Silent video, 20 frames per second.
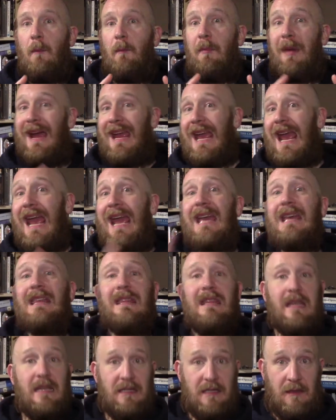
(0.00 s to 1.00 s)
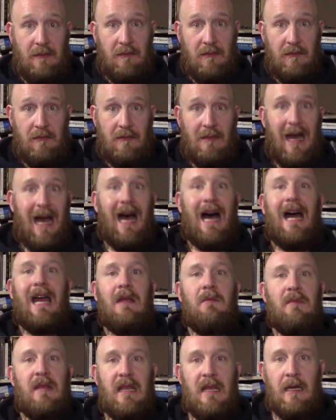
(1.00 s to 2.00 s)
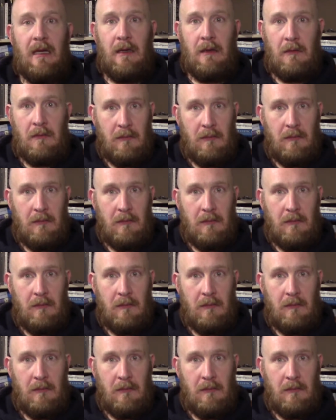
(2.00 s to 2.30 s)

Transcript: by atheism, I mean